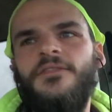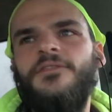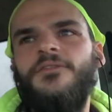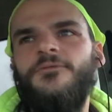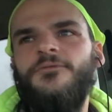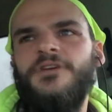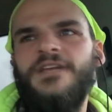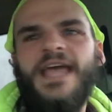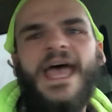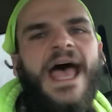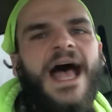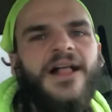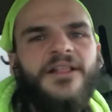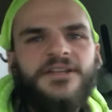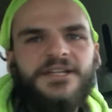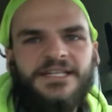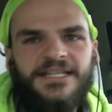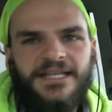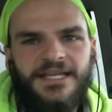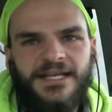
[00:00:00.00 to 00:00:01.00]
the
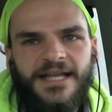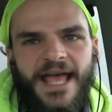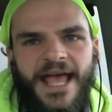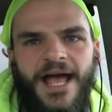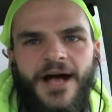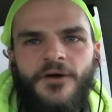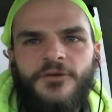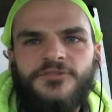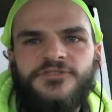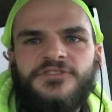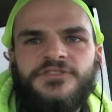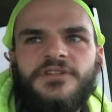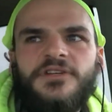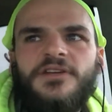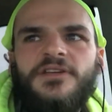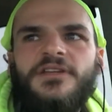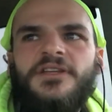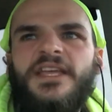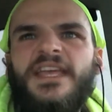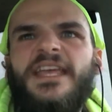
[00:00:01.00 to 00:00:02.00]
reality canals,
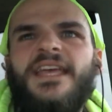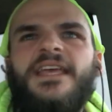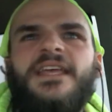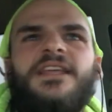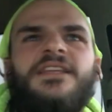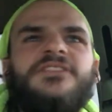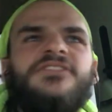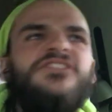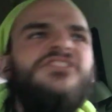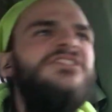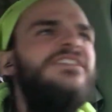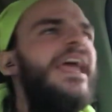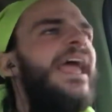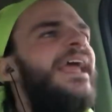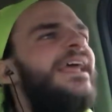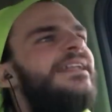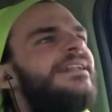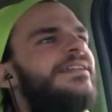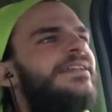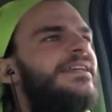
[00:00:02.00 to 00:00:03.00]
the
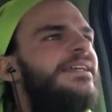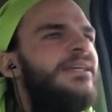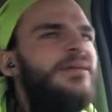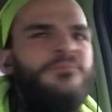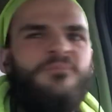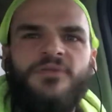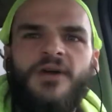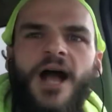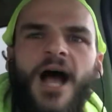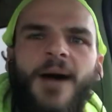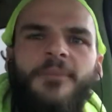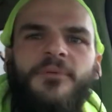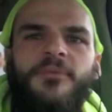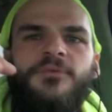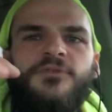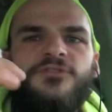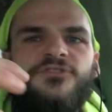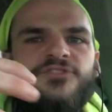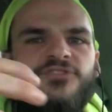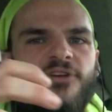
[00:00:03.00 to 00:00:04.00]
insanely
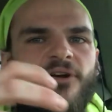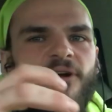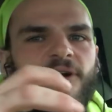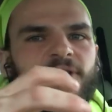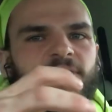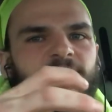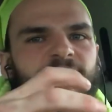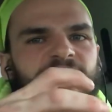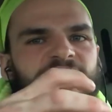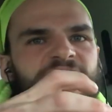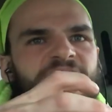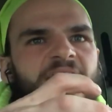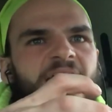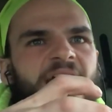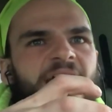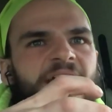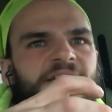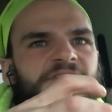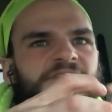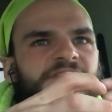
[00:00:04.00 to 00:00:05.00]
improbable
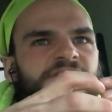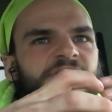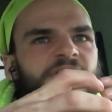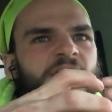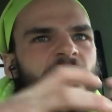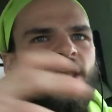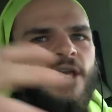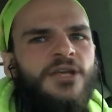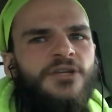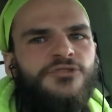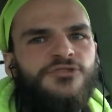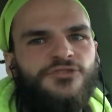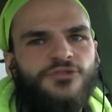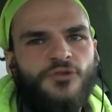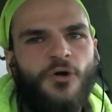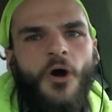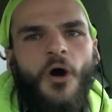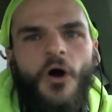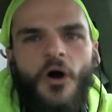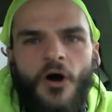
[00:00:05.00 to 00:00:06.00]
circumstance
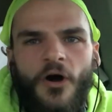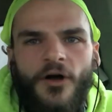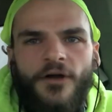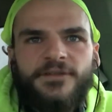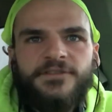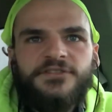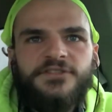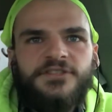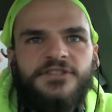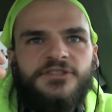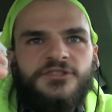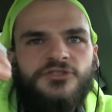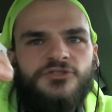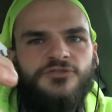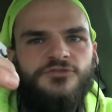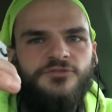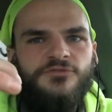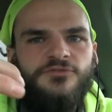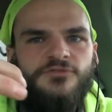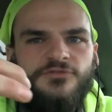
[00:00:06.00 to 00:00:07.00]
draws these
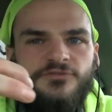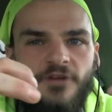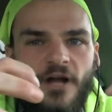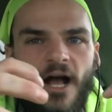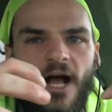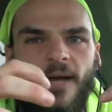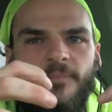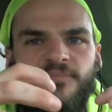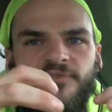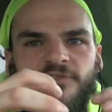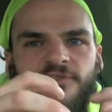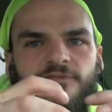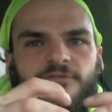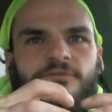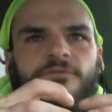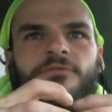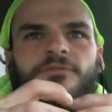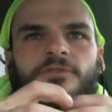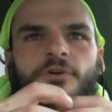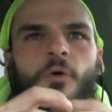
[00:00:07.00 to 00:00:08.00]
truth drops
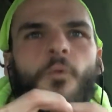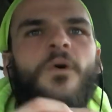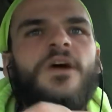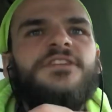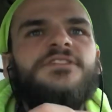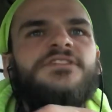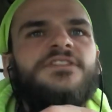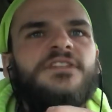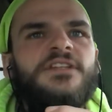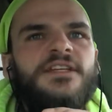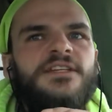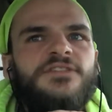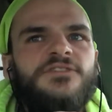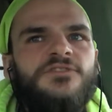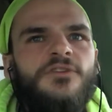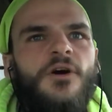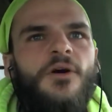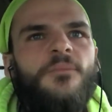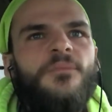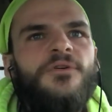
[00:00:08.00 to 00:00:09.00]
through
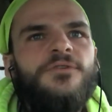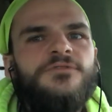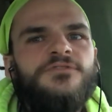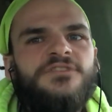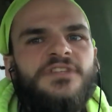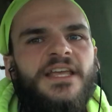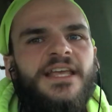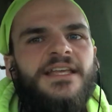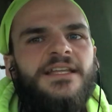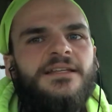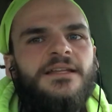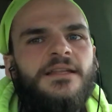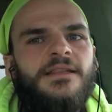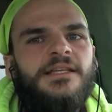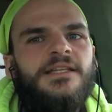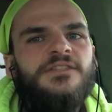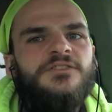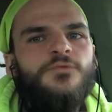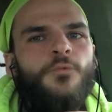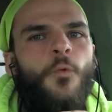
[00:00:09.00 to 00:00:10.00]
coincidence almost into
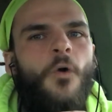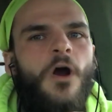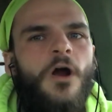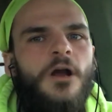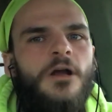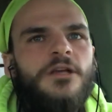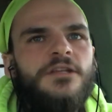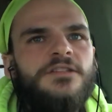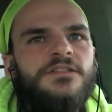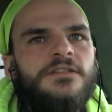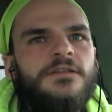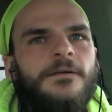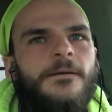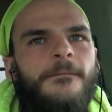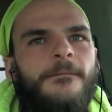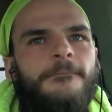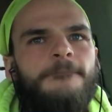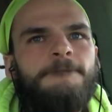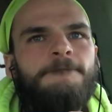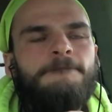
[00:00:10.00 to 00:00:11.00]
these works.
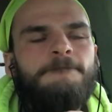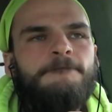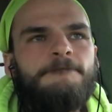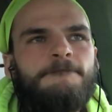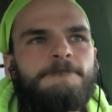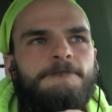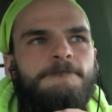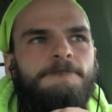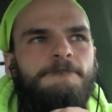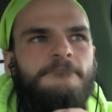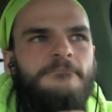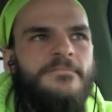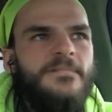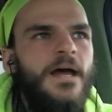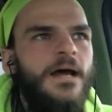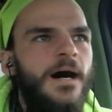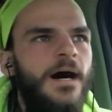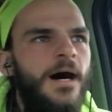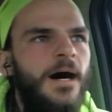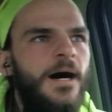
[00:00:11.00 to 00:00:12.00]

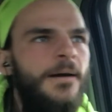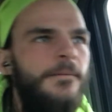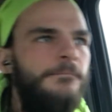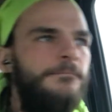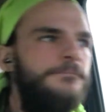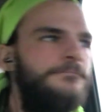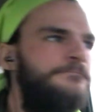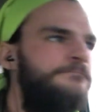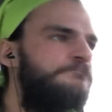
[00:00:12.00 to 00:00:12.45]
And